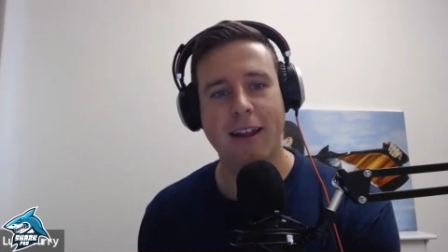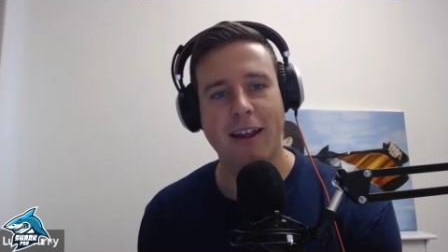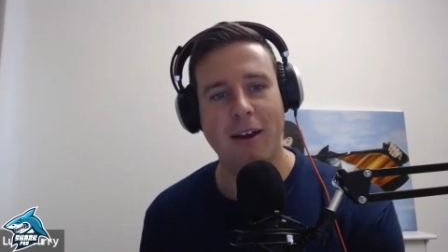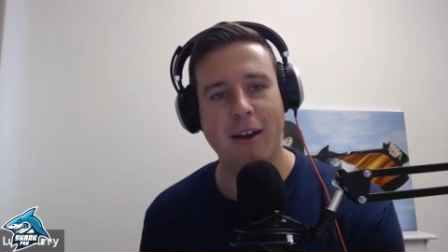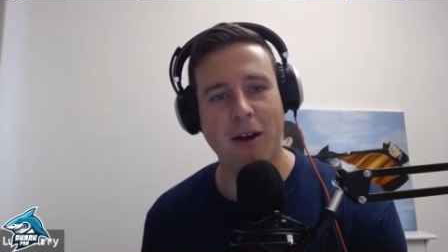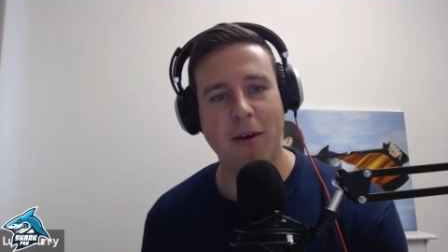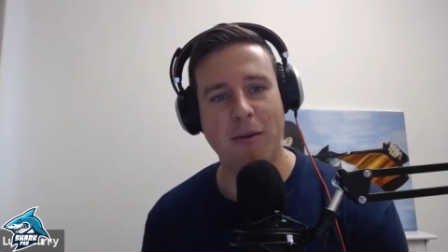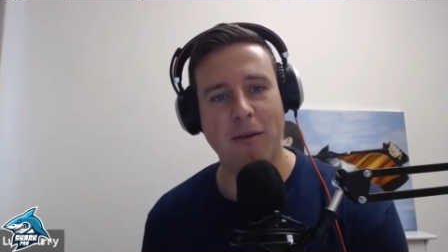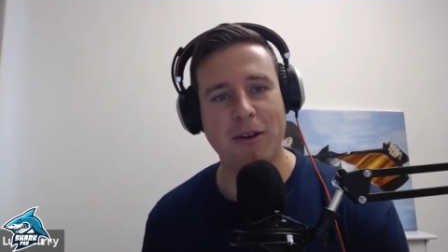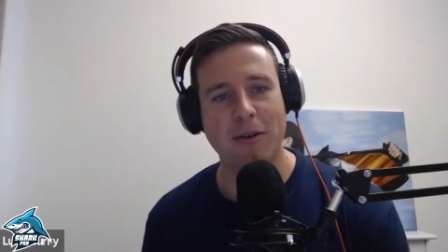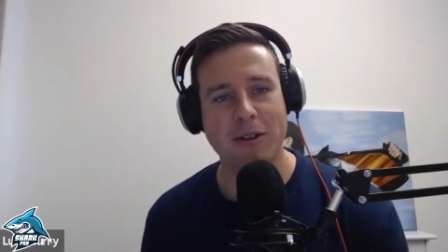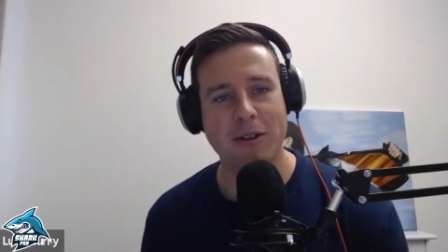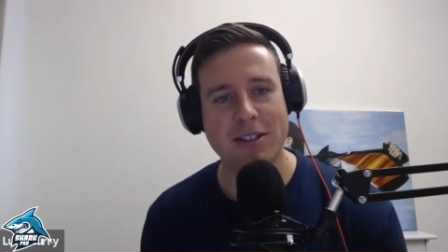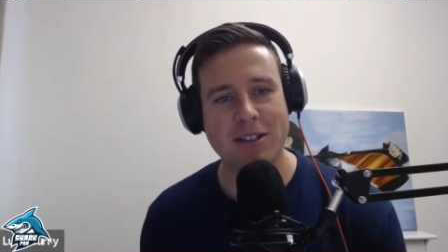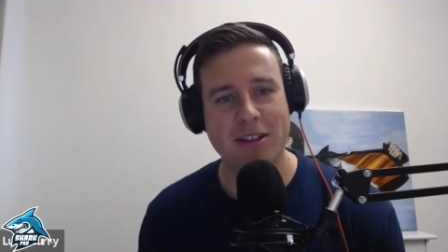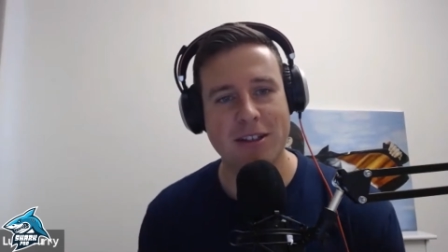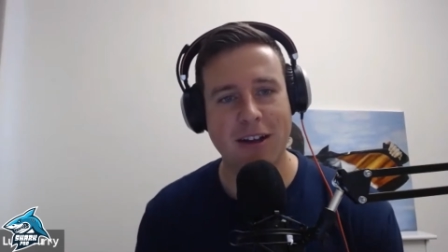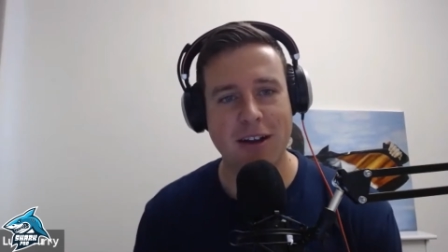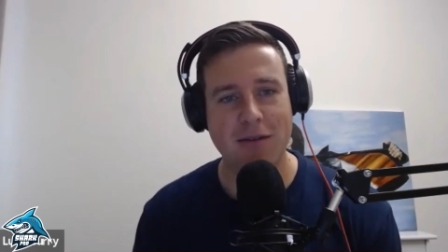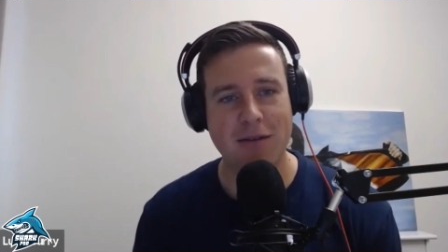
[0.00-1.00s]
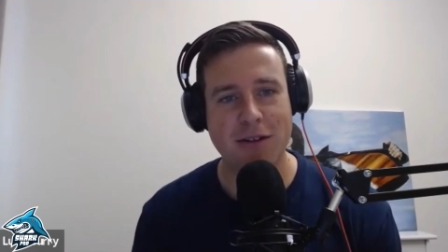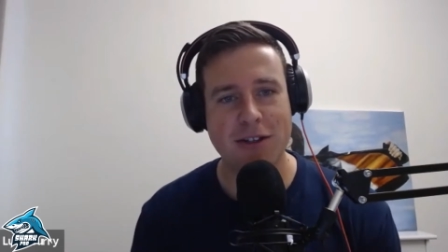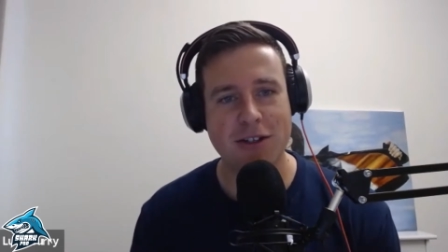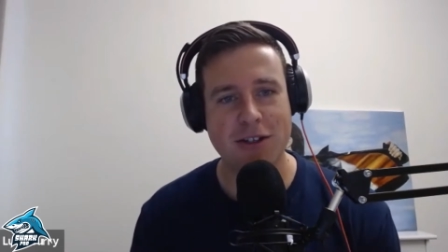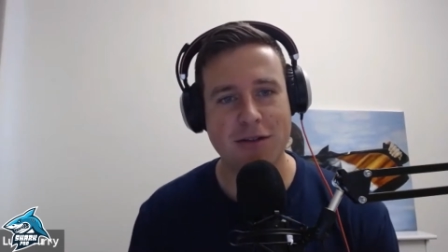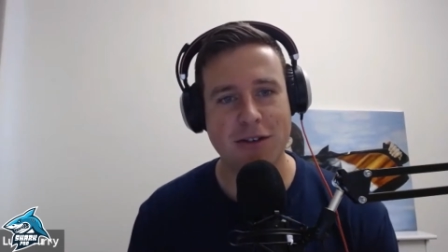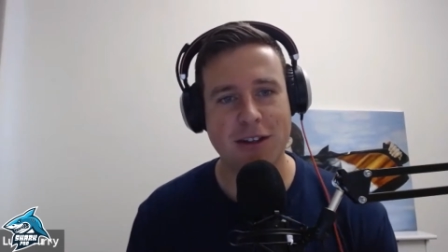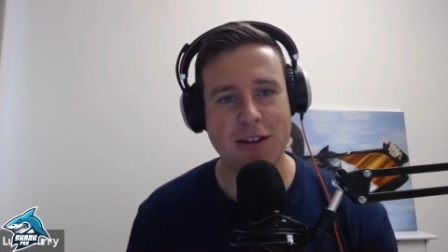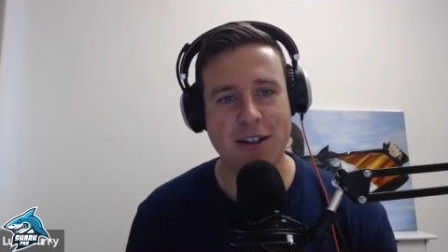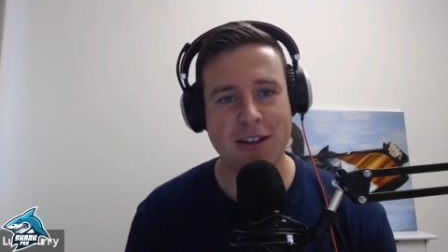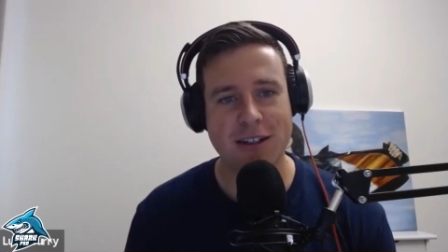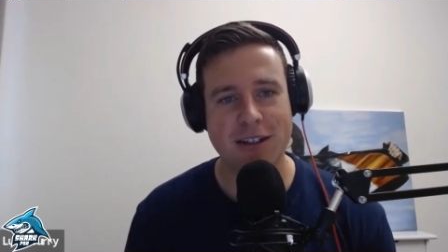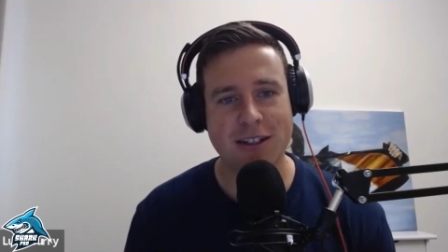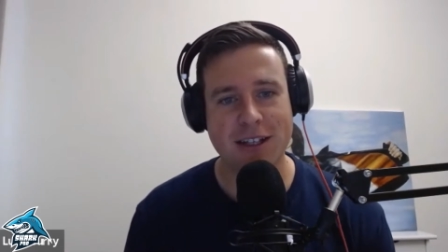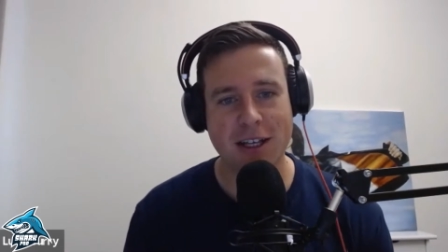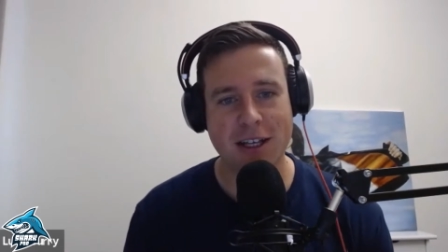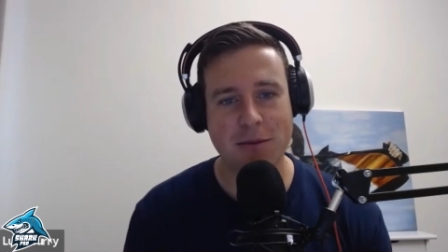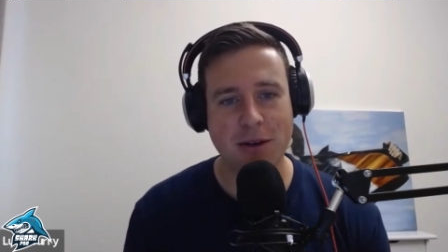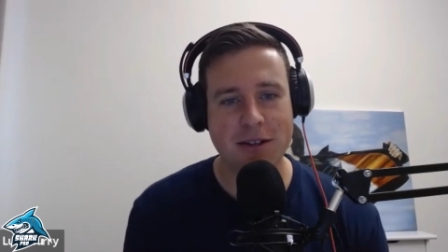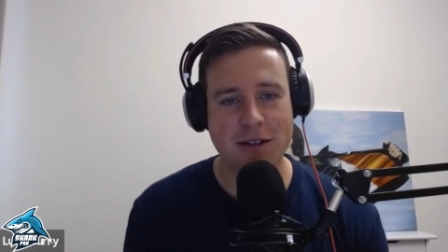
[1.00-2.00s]
Uh, what, what's the kind of vision for the the
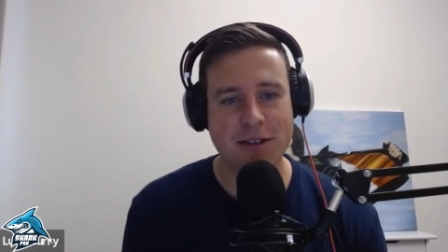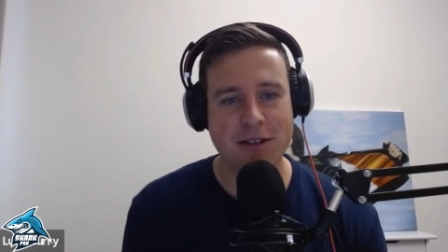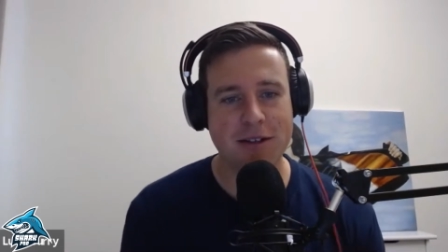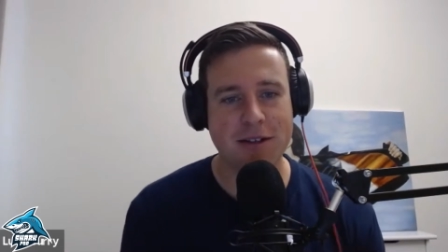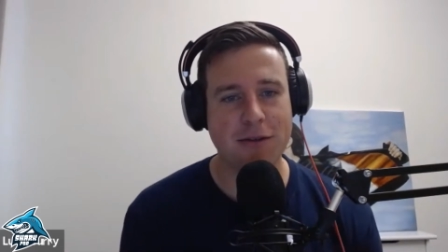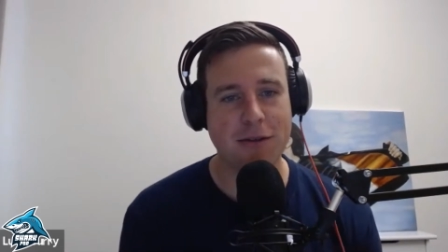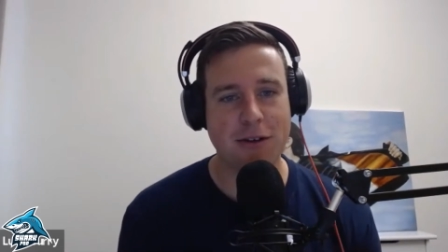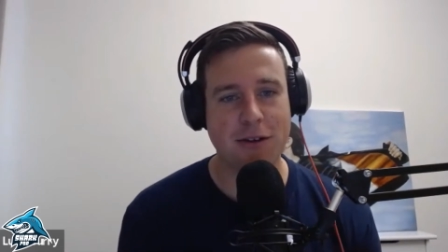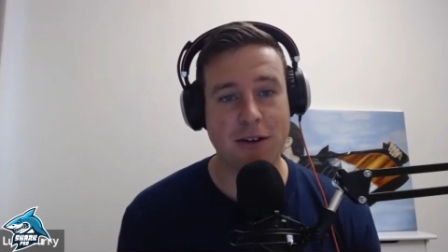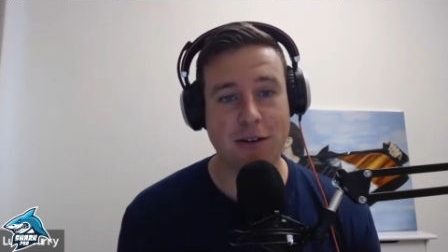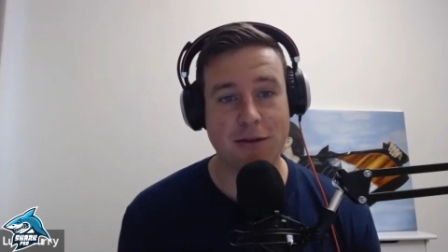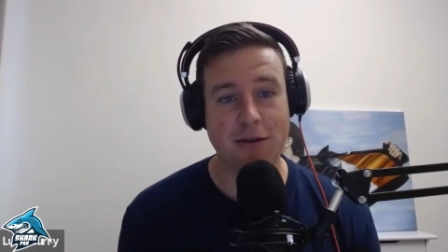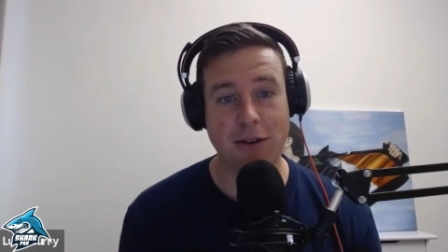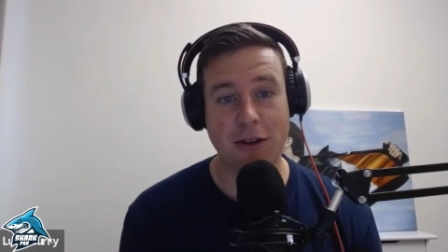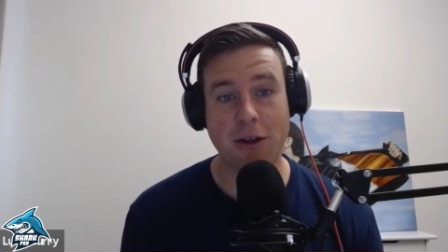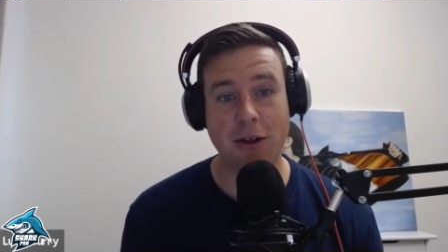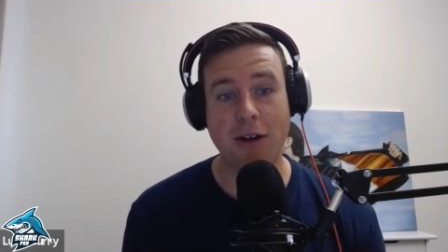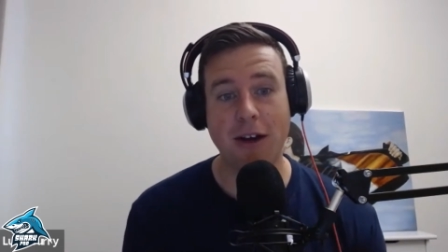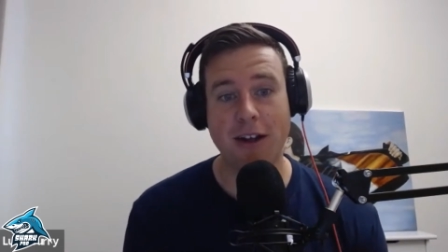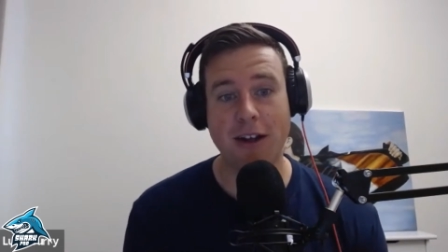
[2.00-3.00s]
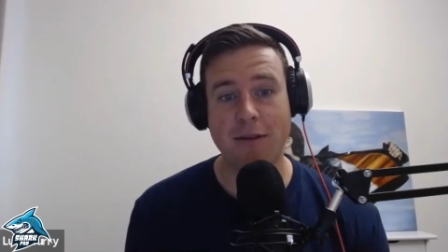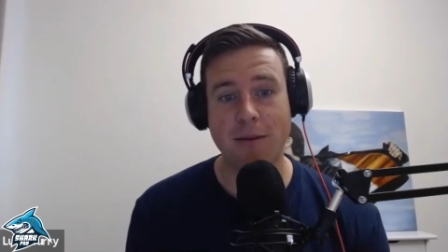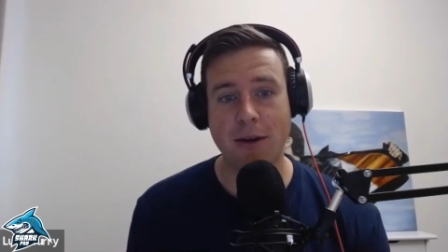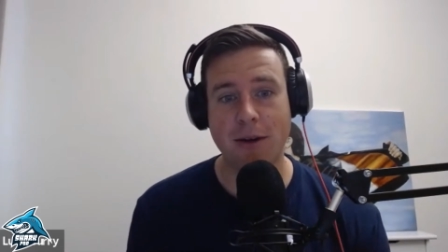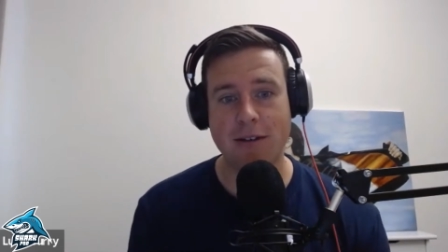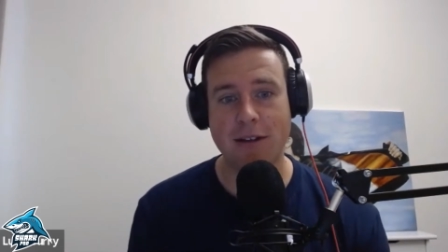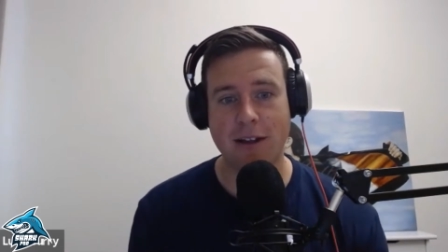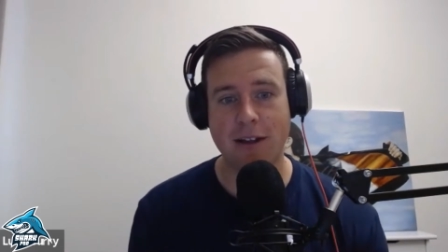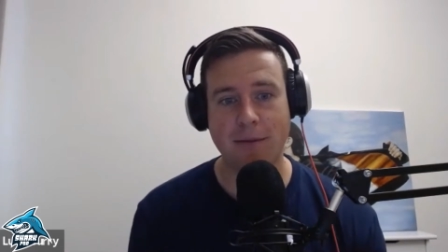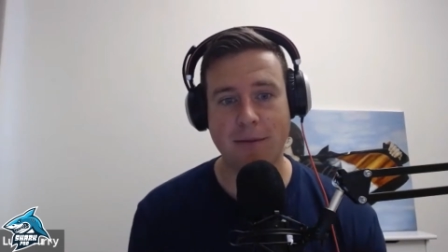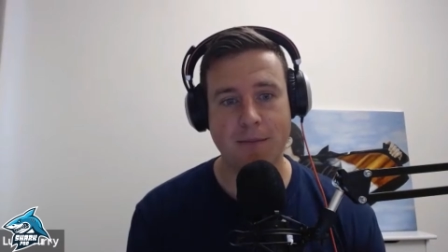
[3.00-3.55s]
sales process for for you guys personally?